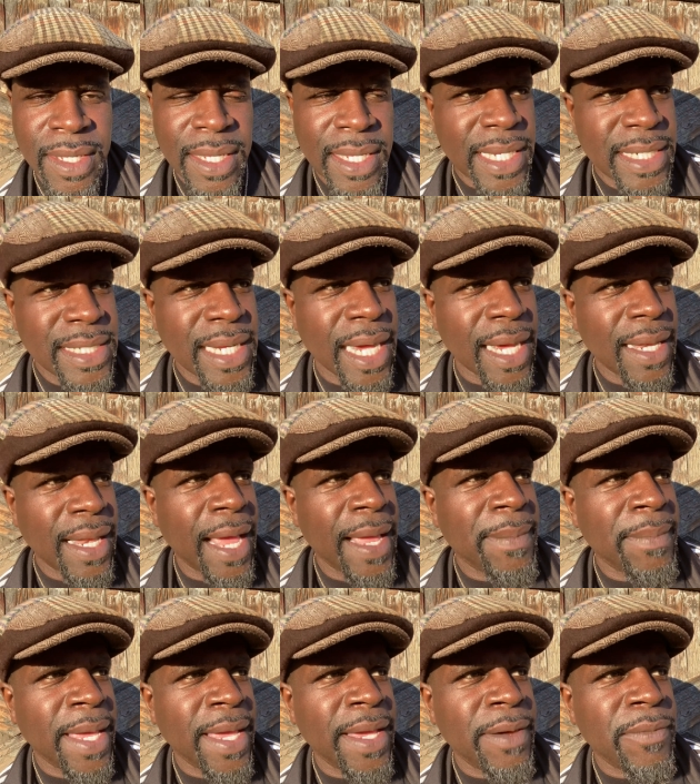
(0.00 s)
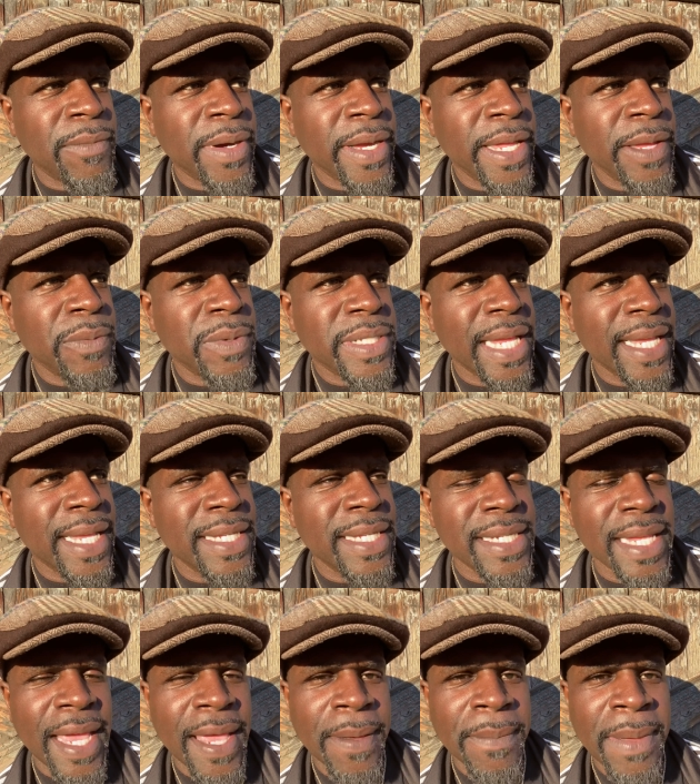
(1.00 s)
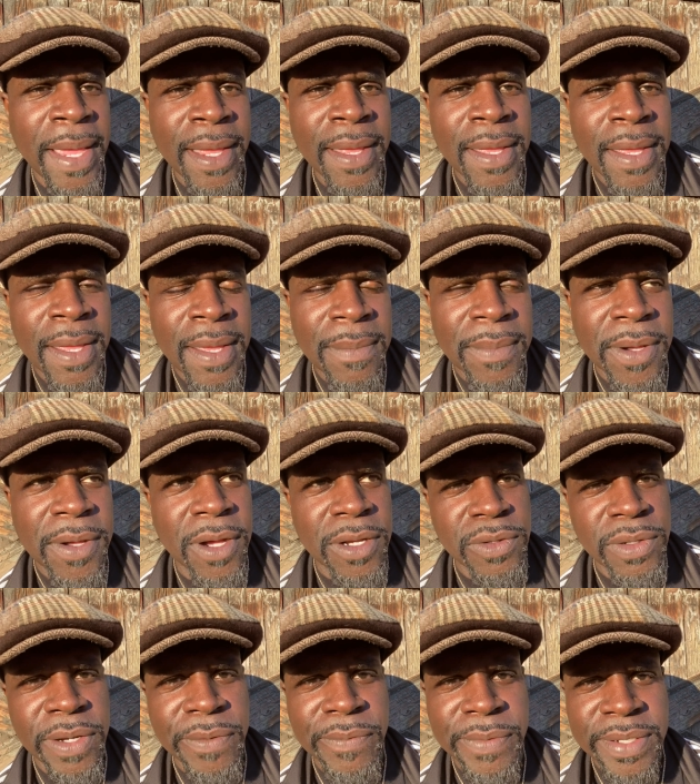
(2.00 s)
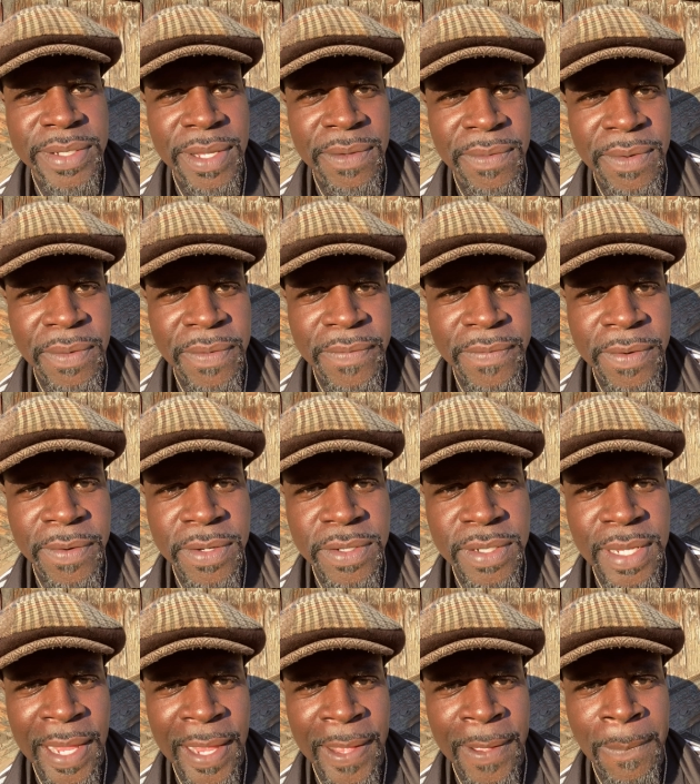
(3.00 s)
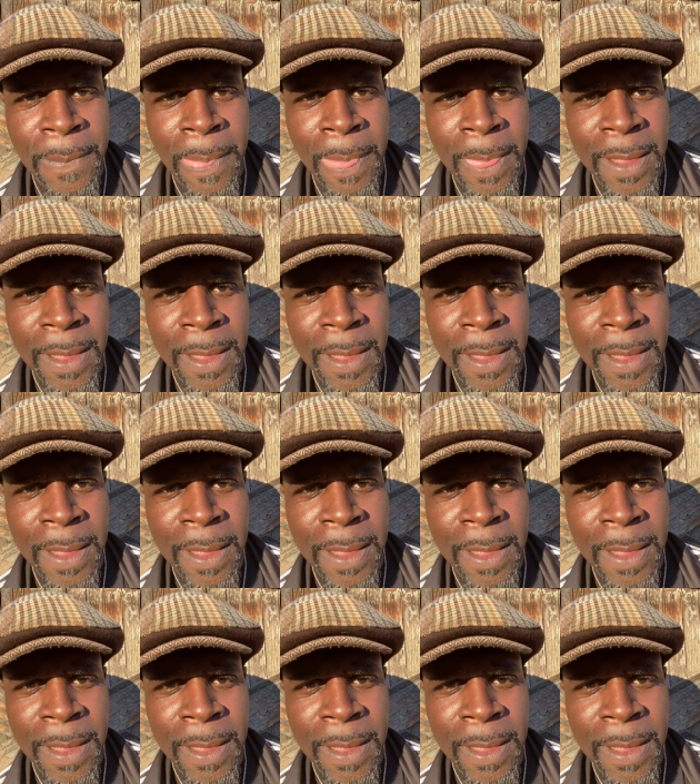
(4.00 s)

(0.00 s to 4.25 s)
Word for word: He's not like man where he would take his hand back because you didn't receive it on the first time.